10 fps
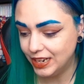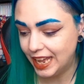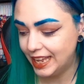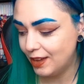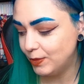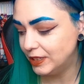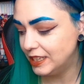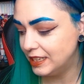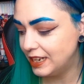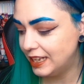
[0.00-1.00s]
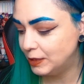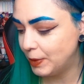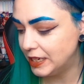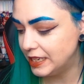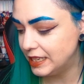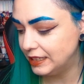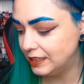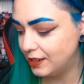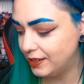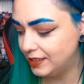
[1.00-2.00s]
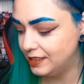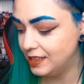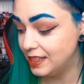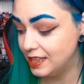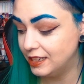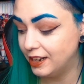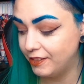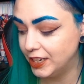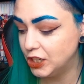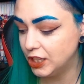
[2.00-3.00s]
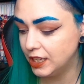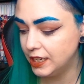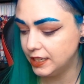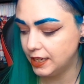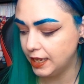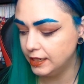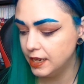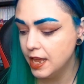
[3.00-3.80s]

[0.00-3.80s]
Like, I wasn't expecting things to go in the direction that it did.